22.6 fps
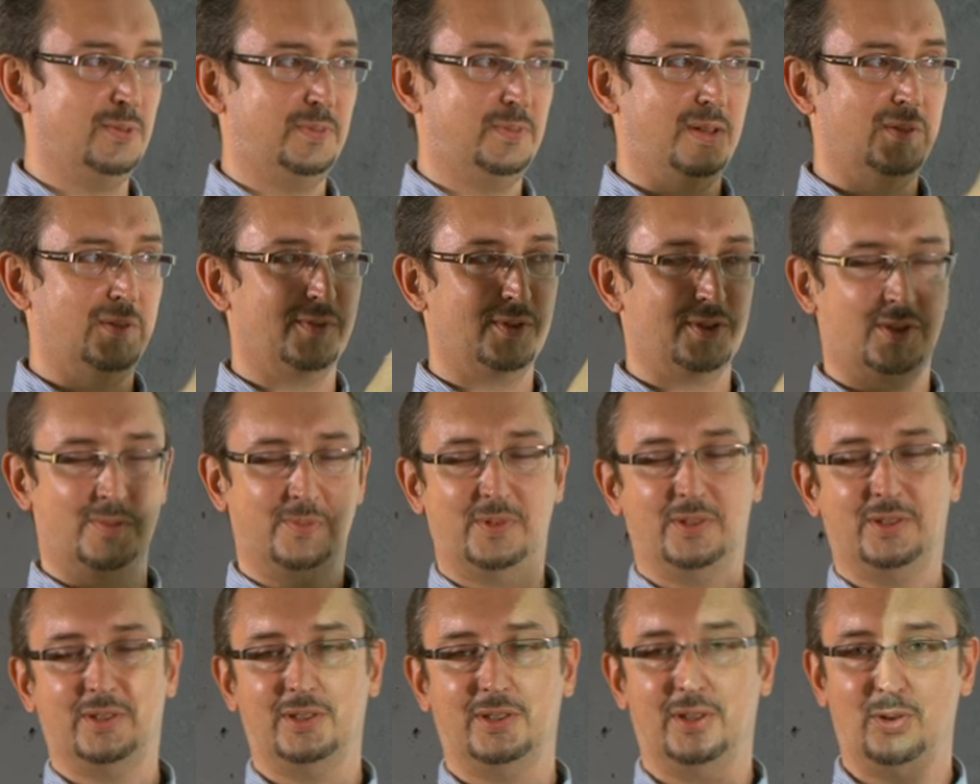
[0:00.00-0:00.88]
can really
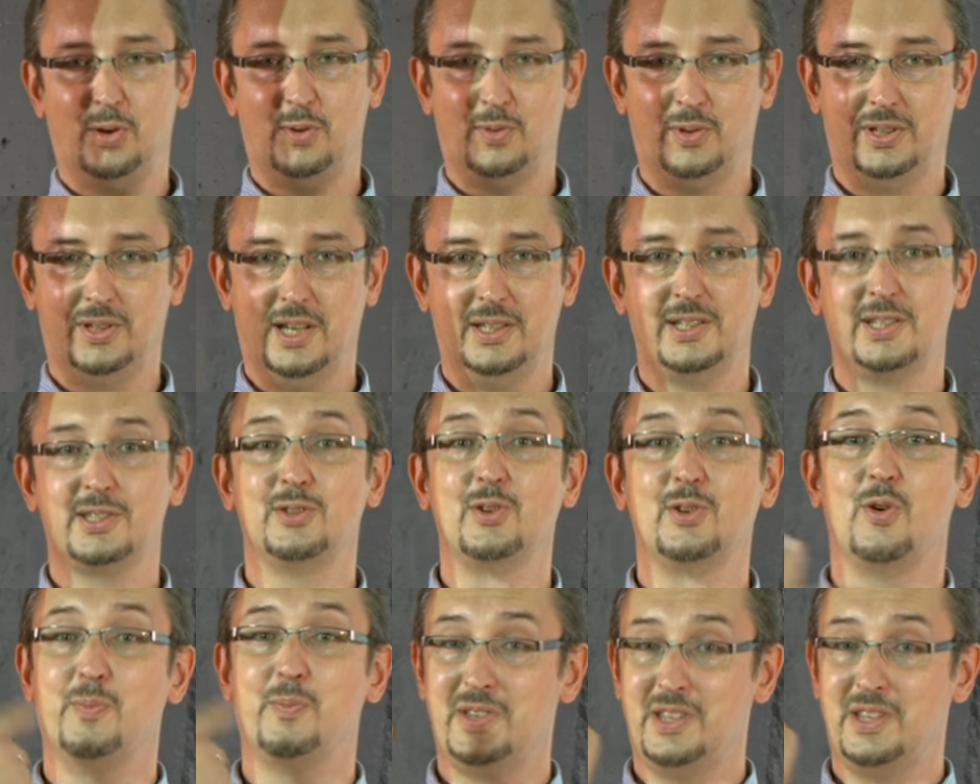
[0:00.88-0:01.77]
very clearly and
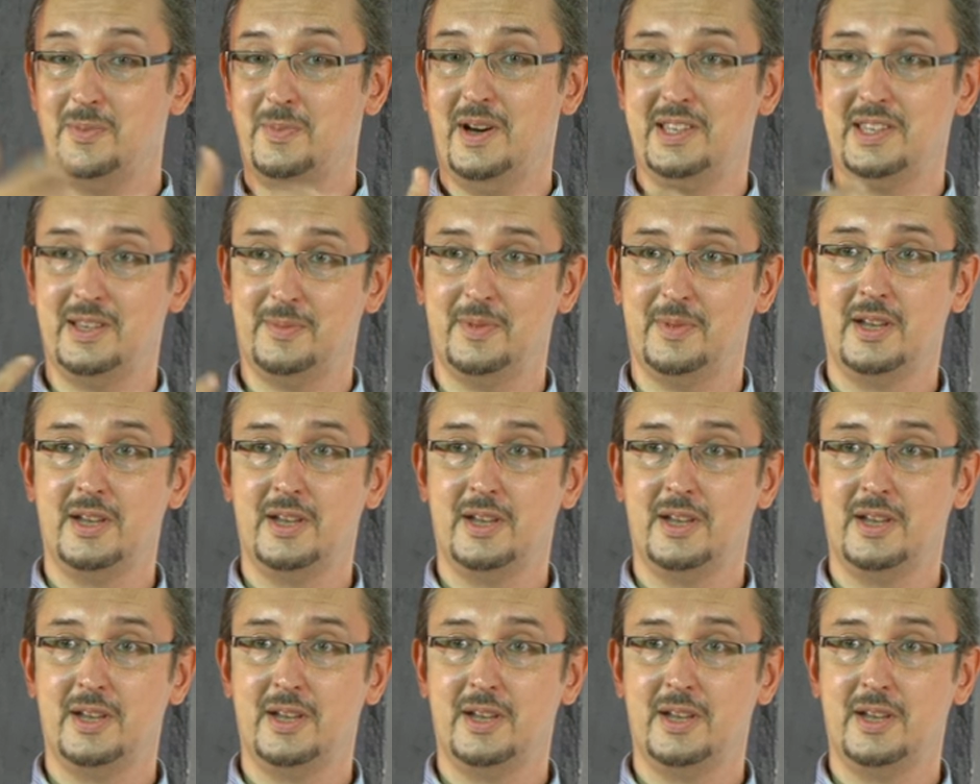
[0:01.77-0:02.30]
consistently